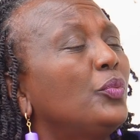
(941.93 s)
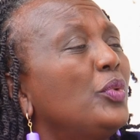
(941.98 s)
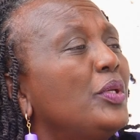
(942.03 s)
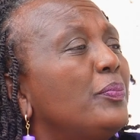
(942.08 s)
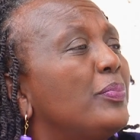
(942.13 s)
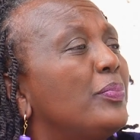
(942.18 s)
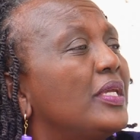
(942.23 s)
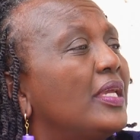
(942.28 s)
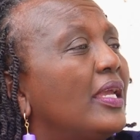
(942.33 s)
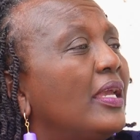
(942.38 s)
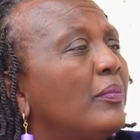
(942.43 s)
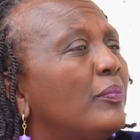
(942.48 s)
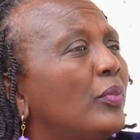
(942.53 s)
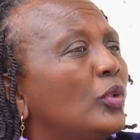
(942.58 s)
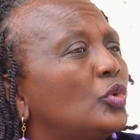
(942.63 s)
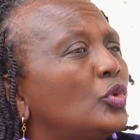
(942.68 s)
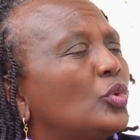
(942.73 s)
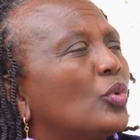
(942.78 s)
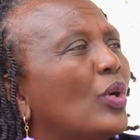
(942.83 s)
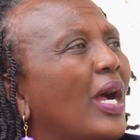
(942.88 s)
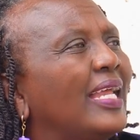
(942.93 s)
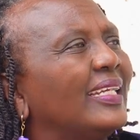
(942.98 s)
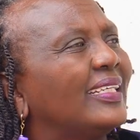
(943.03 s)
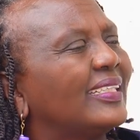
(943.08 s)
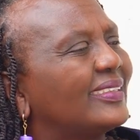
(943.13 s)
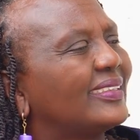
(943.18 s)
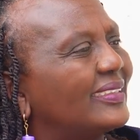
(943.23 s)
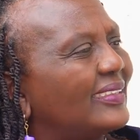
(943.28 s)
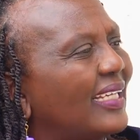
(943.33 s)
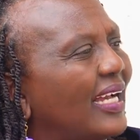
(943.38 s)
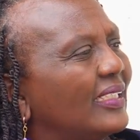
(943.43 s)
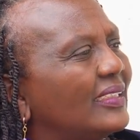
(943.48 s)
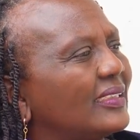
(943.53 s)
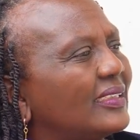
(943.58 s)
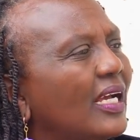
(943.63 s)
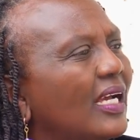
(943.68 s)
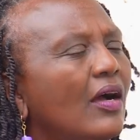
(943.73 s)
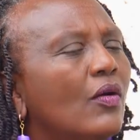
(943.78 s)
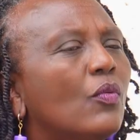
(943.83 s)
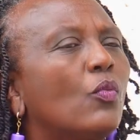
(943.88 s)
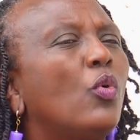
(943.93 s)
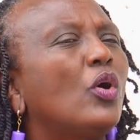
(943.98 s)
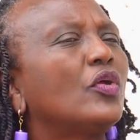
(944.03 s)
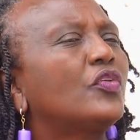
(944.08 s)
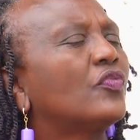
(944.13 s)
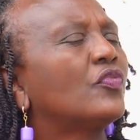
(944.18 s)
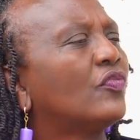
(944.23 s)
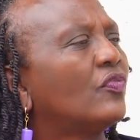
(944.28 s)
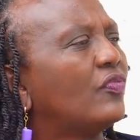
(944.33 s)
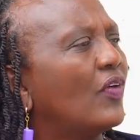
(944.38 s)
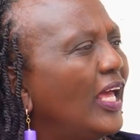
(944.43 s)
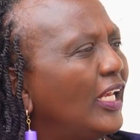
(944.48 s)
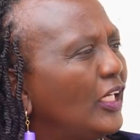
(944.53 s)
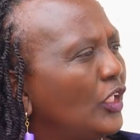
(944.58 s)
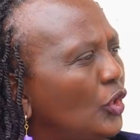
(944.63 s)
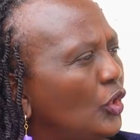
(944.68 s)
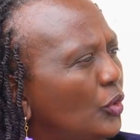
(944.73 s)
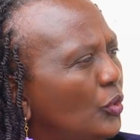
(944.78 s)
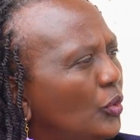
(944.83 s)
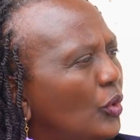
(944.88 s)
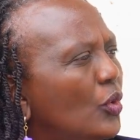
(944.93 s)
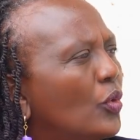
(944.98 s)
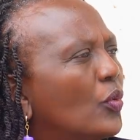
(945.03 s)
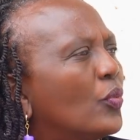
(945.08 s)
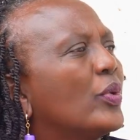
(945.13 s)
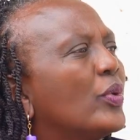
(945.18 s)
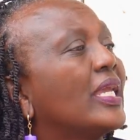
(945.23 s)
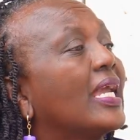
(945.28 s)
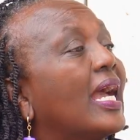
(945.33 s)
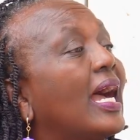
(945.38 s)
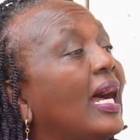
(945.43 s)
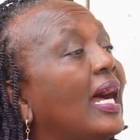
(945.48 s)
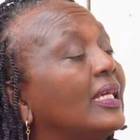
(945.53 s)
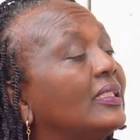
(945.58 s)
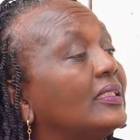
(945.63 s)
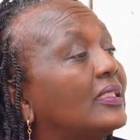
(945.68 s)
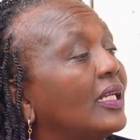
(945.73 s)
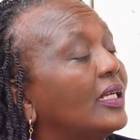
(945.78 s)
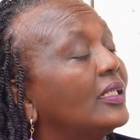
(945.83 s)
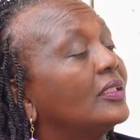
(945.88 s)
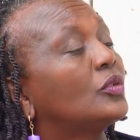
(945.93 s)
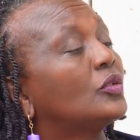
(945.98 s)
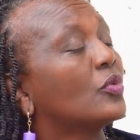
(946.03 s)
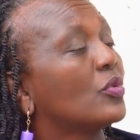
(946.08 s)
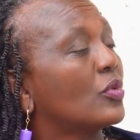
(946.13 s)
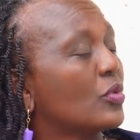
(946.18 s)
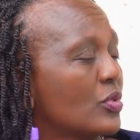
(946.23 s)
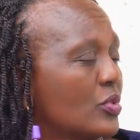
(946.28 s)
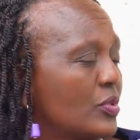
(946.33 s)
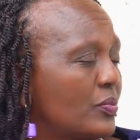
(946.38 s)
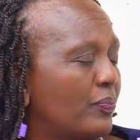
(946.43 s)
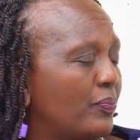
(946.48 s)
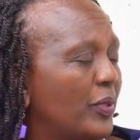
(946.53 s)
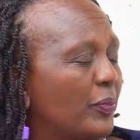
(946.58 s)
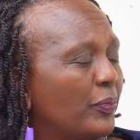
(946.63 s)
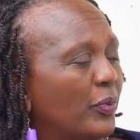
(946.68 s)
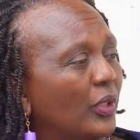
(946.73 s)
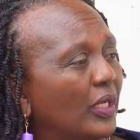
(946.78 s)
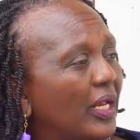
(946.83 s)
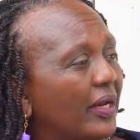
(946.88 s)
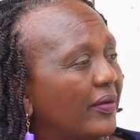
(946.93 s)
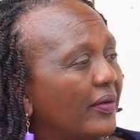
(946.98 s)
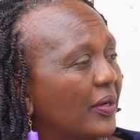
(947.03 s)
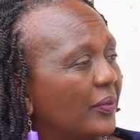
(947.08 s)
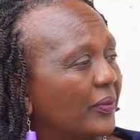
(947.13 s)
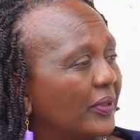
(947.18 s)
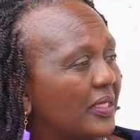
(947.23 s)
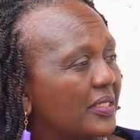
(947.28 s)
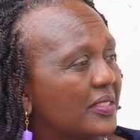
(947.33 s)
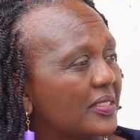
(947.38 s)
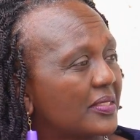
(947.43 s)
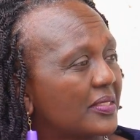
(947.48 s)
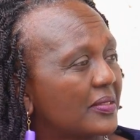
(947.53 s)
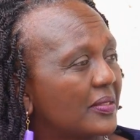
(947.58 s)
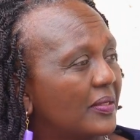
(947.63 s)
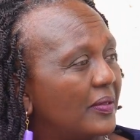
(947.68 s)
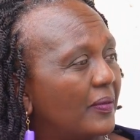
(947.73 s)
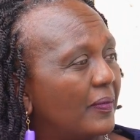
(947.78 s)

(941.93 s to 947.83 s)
we be able to understand what value we add to those people around us?